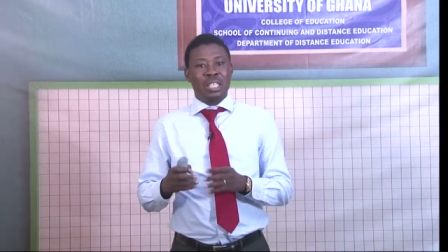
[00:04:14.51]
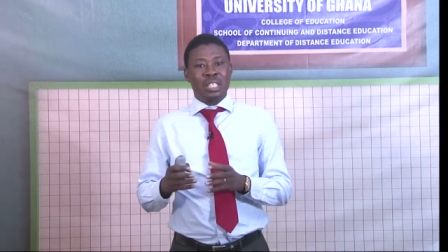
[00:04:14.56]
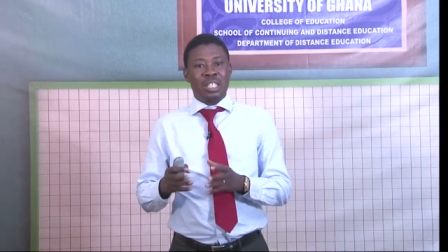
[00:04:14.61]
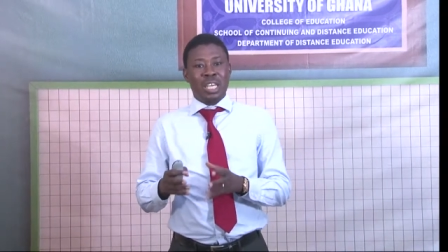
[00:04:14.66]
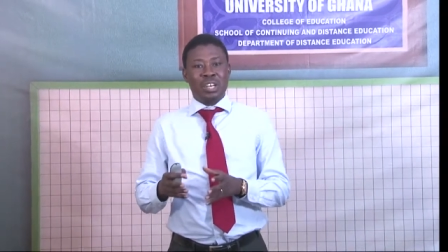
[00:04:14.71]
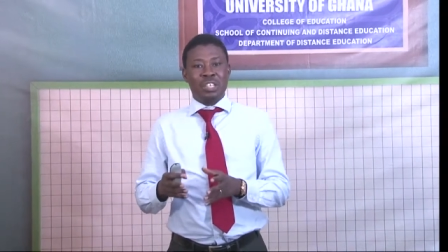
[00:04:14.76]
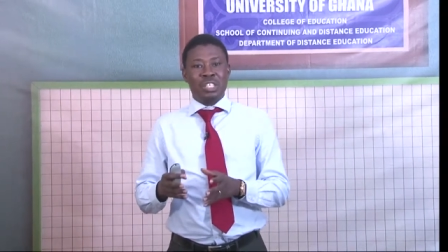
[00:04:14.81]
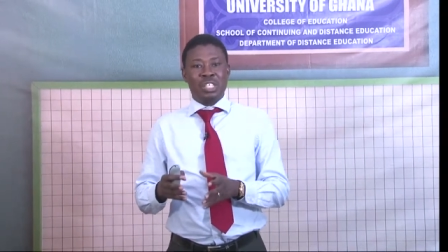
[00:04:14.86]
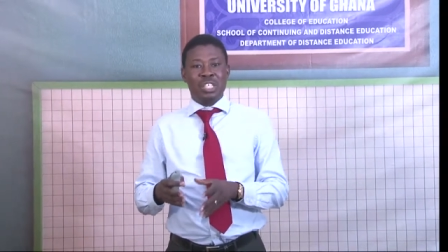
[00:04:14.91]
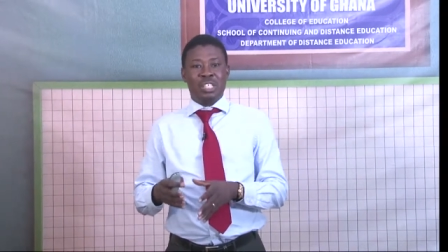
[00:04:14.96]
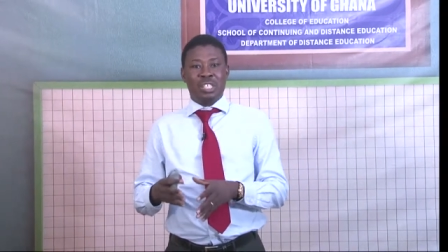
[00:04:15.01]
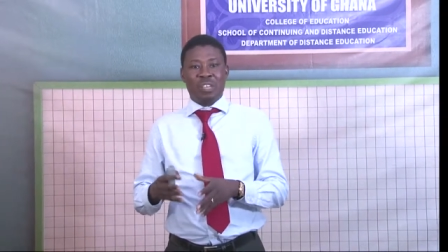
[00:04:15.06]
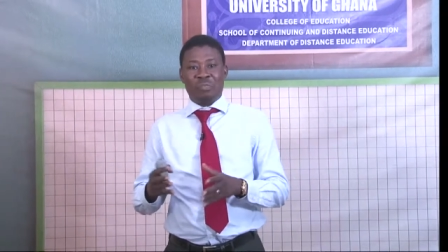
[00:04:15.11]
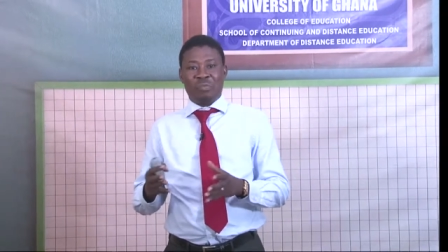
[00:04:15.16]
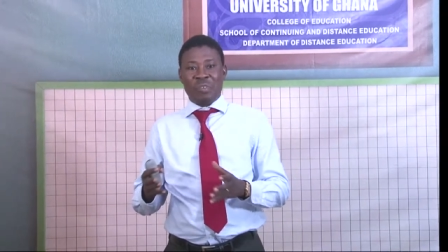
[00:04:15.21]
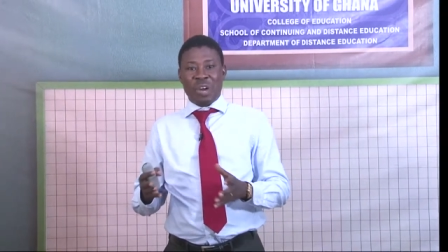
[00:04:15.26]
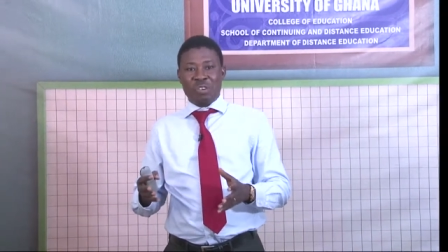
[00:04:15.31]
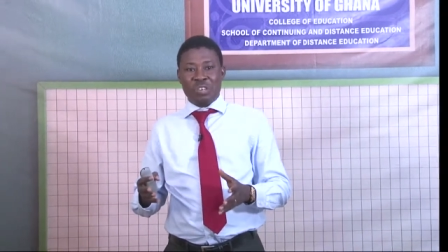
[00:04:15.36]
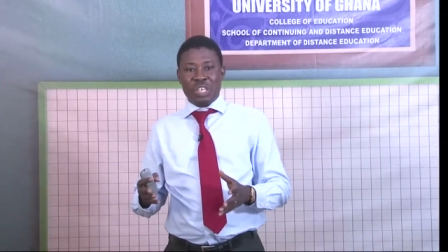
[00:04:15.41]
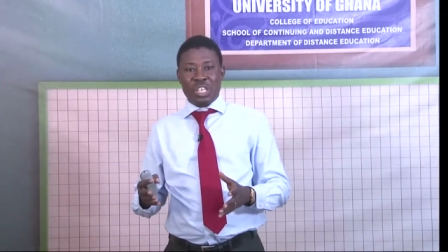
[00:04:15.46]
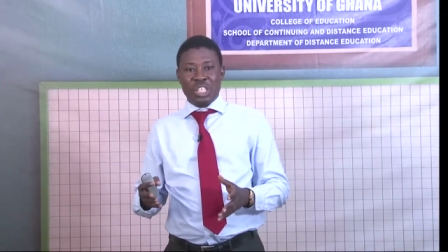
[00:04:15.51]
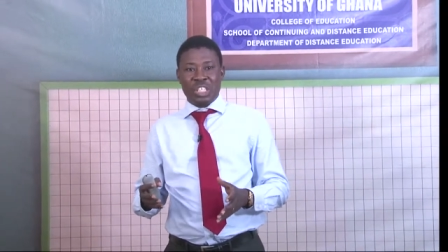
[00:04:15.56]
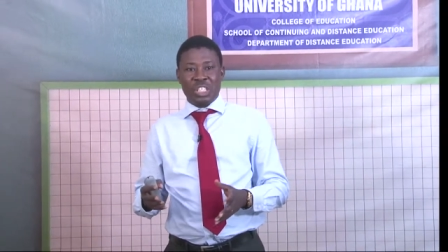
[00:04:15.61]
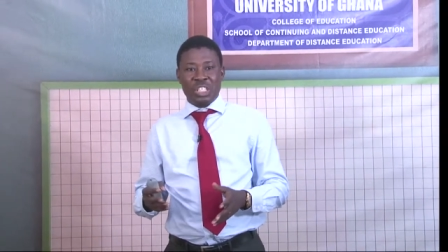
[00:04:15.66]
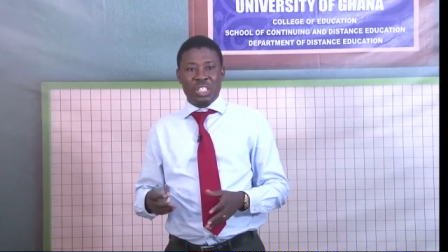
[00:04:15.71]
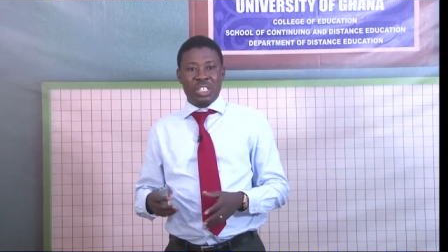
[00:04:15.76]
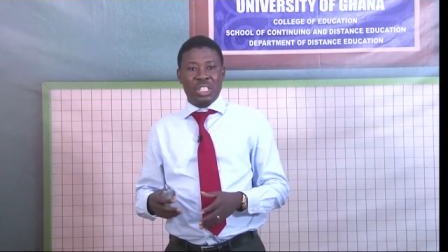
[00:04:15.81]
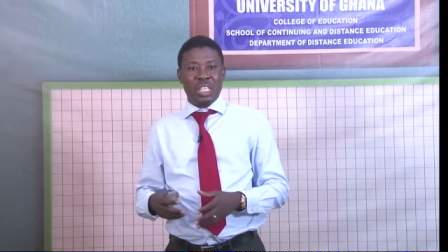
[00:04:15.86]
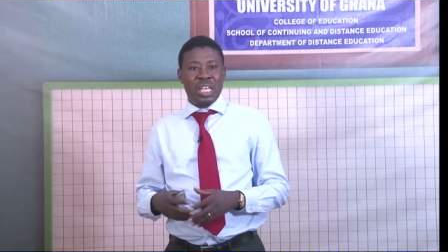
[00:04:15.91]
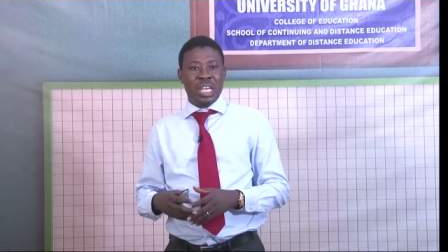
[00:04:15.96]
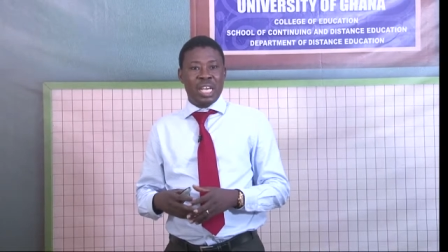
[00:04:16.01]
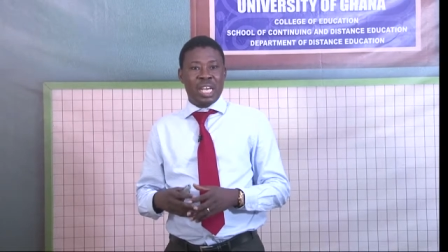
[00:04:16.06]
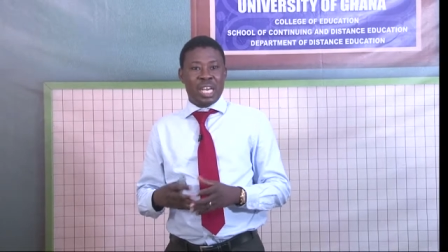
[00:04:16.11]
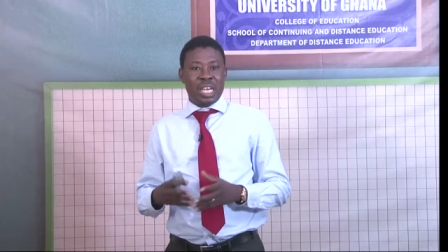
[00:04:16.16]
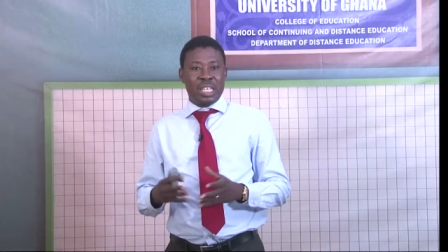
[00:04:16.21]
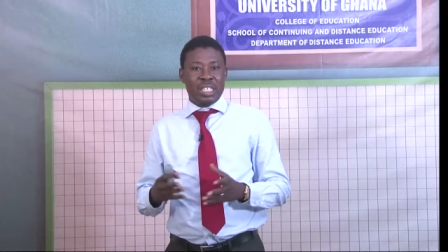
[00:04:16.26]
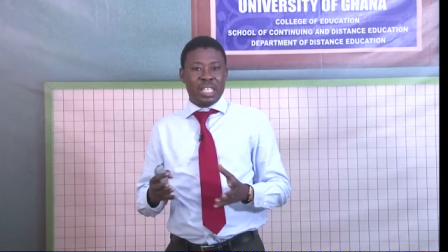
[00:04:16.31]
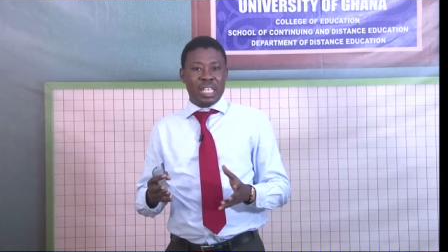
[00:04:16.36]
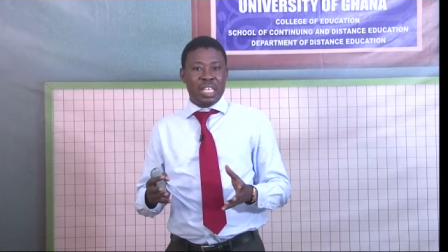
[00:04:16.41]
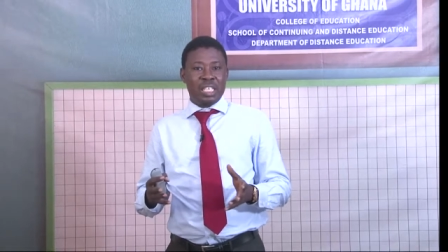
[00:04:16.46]
charities, and foundations.
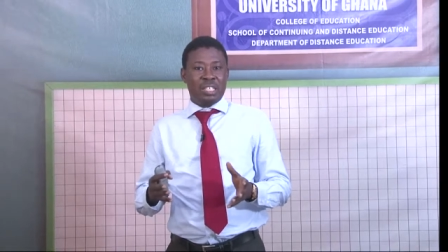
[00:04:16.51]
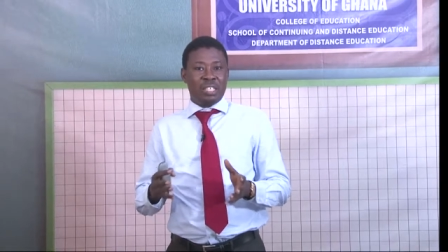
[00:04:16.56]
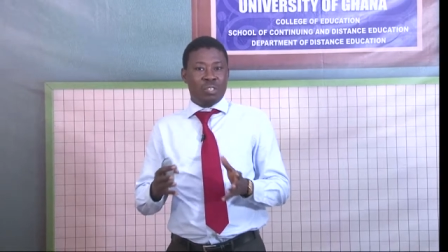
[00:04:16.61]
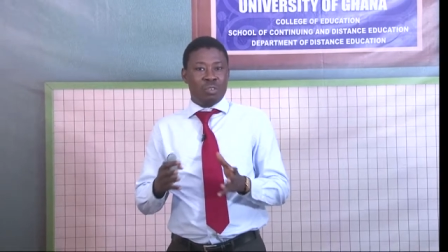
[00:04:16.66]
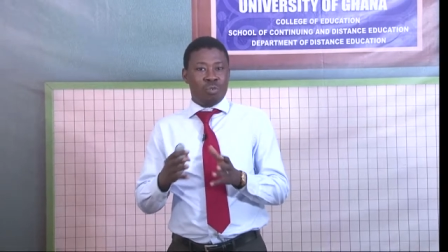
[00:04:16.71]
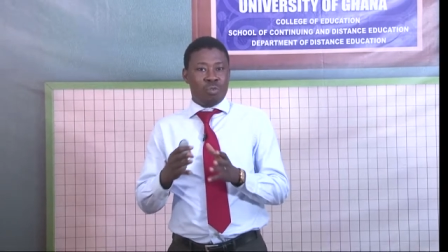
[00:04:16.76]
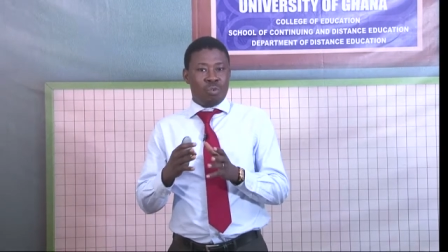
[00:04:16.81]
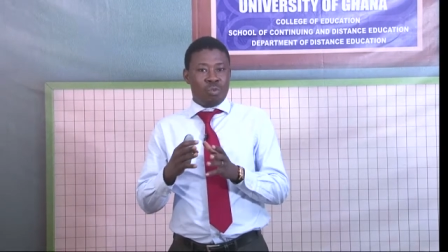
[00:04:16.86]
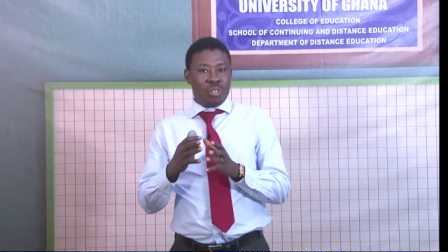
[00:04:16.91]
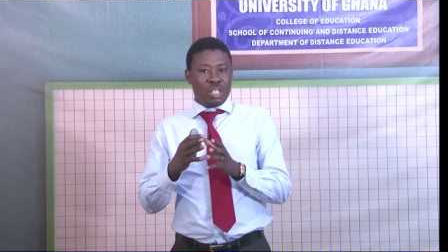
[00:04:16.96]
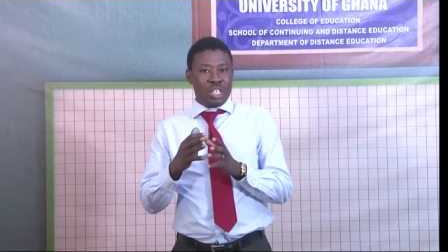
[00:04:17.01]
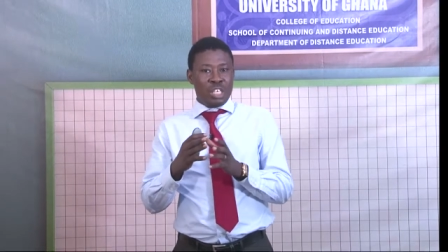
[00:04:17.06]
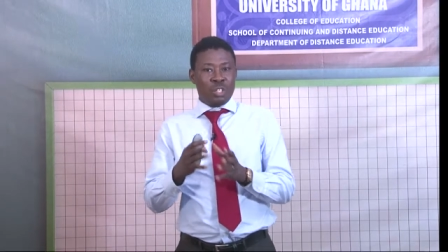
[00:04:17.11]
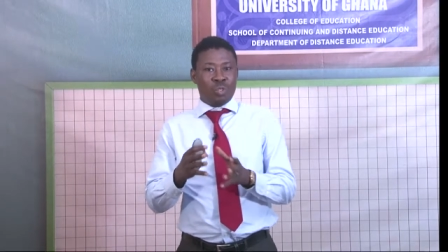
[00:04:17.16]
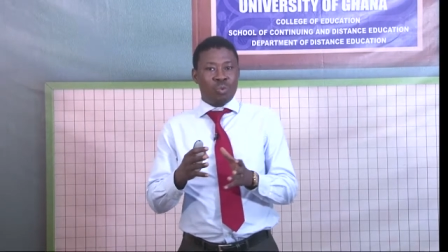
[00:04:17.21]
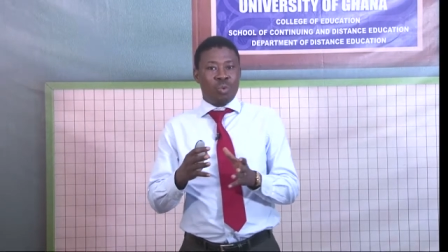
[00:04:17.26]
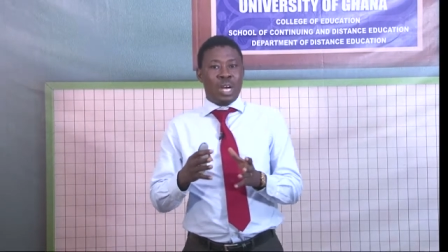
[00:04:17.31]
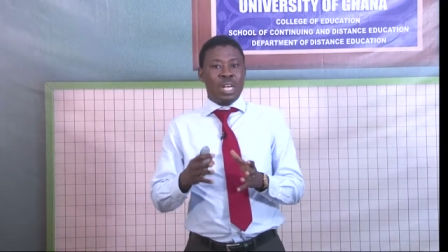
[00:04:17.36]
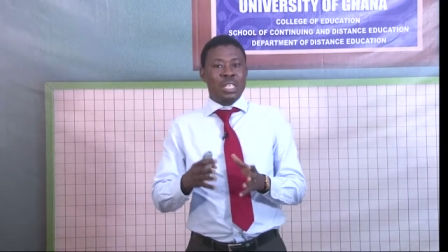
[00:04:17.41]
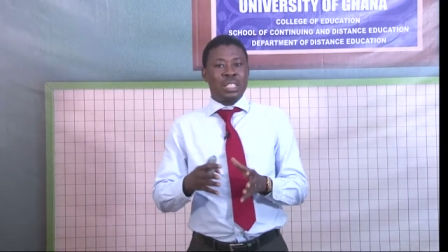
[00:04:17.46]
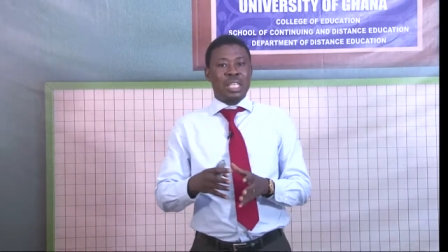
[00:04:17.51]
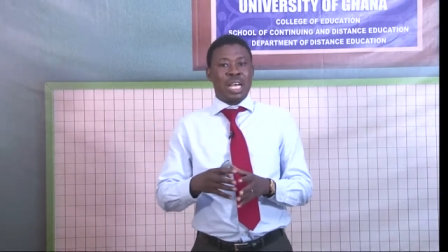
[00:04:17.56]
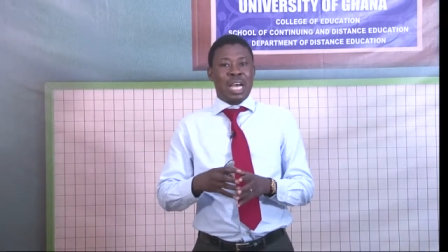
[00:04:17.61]
And he says these ones